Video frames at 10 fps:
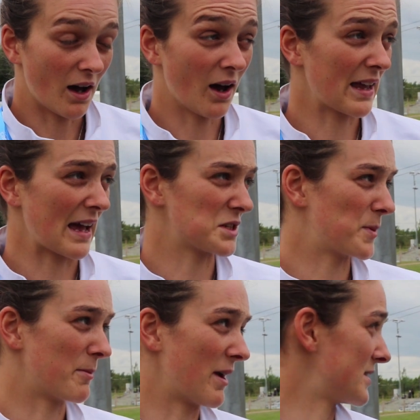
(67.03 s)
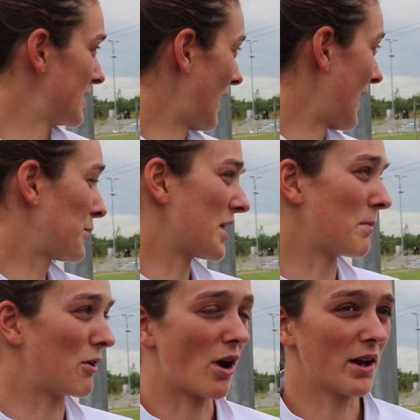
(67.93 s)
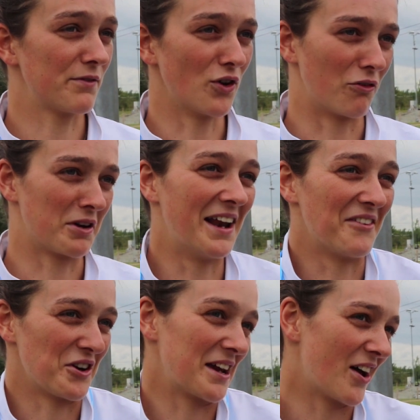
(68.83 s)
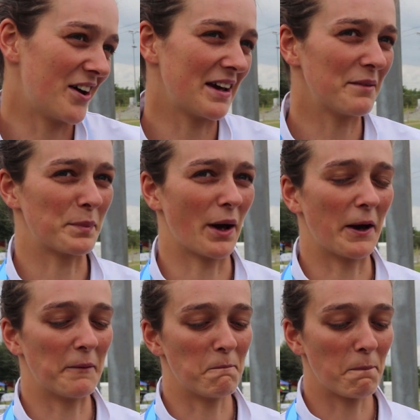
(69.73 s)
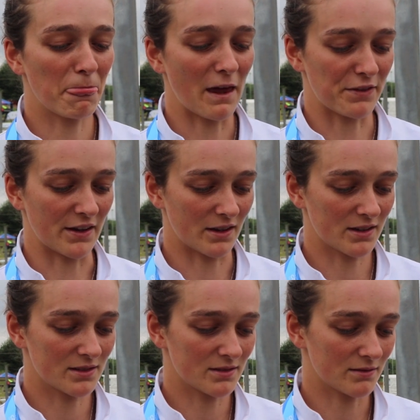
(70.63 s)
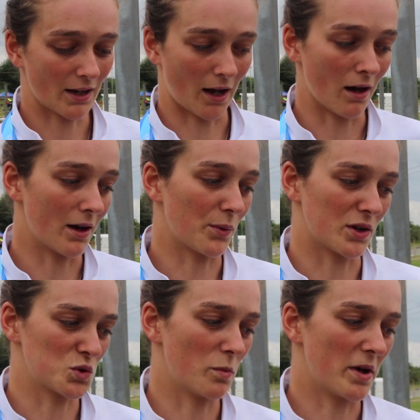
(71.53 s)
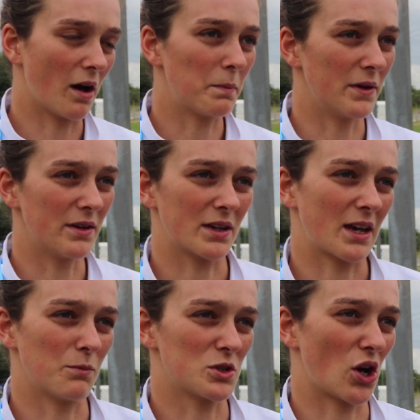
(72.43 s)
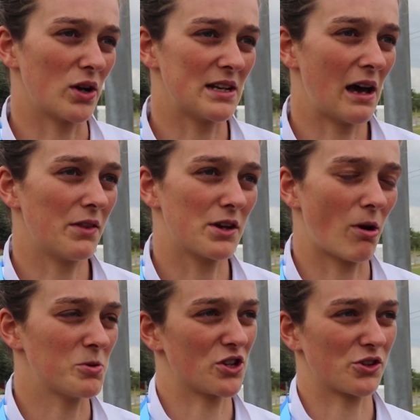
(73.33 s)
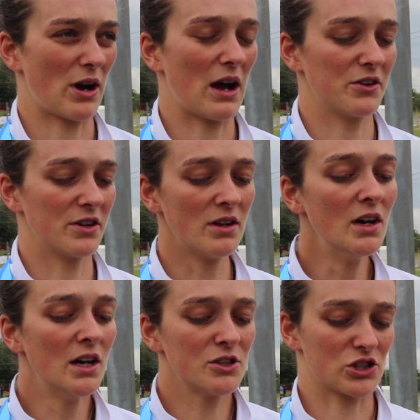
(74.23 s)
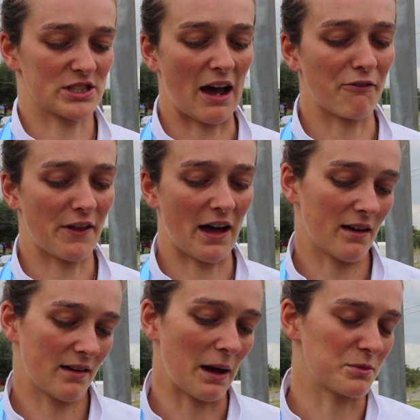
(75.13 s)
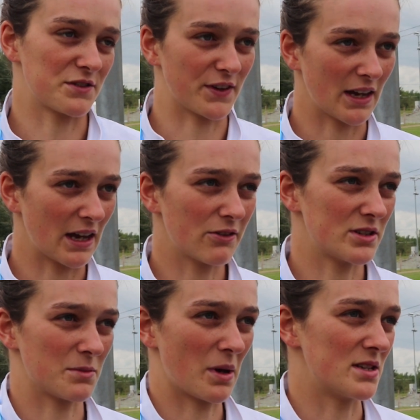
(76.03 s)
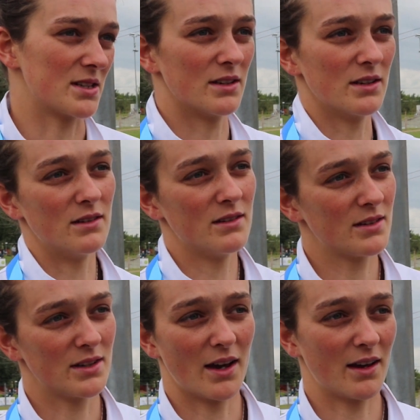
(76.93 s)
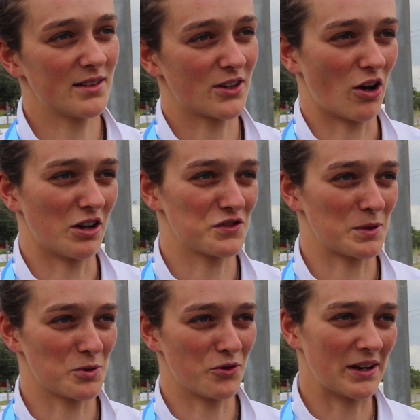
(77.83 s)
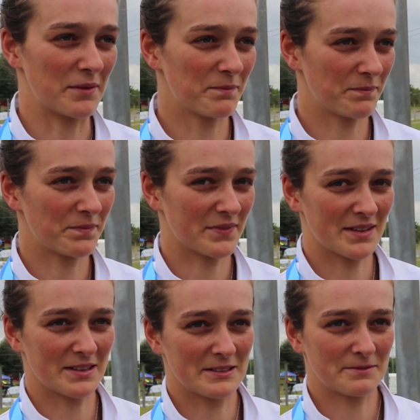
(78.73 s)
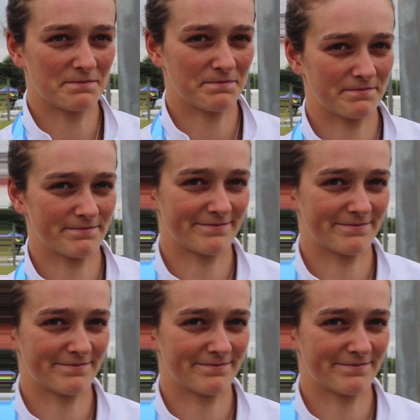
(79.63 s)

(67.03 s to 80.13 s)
Oh, yeah, it's been amazing. Like, within my run, I've not really heard it, but I think, like, I heard it when I was warming up and Kim was going down, the eruption of the crowd, and just have that atmosphere here is amazing. And yeah, can't ask for more.